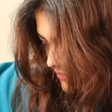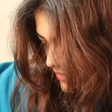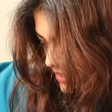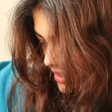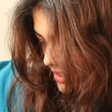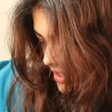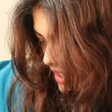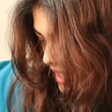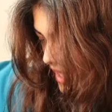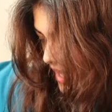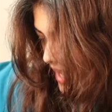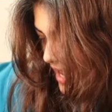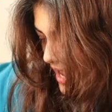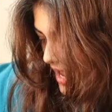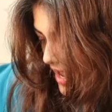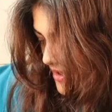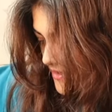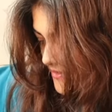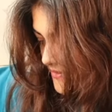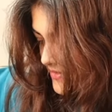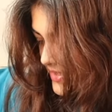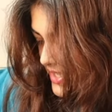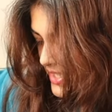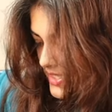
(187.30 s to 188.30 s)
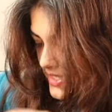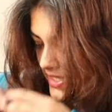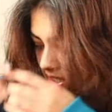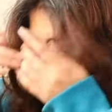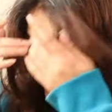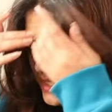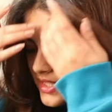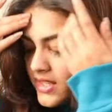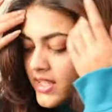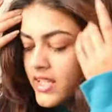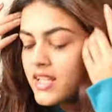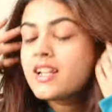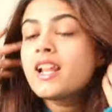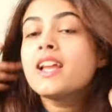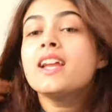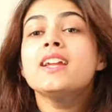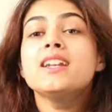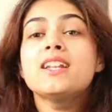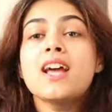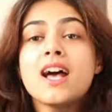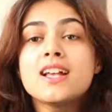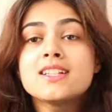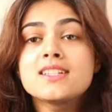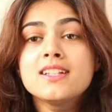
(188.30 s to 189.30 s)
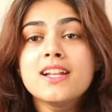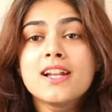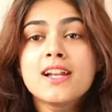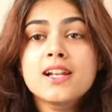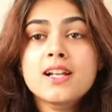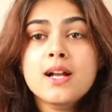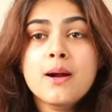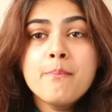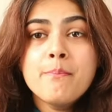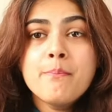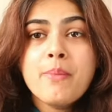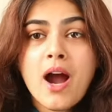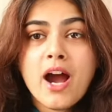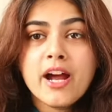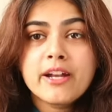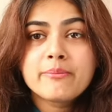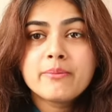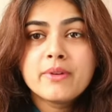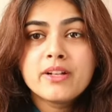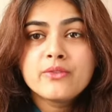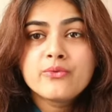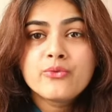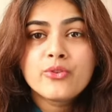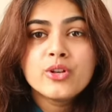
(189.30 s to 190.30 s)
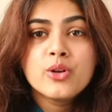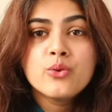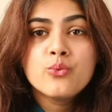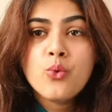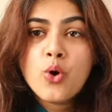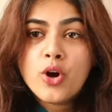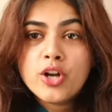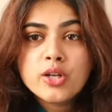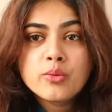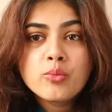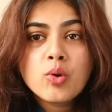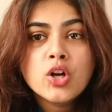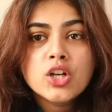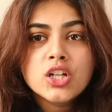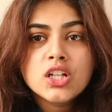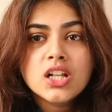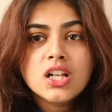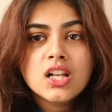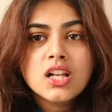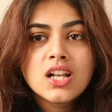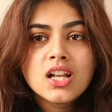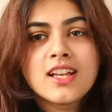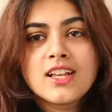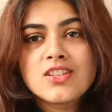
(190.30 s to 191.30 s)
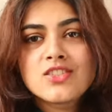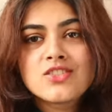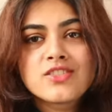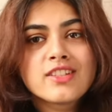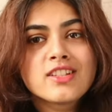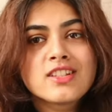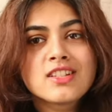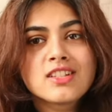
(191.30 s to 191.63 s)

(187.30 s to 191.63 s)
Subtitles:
for every single thing. Like, it has a little compartment for your water bottle. That's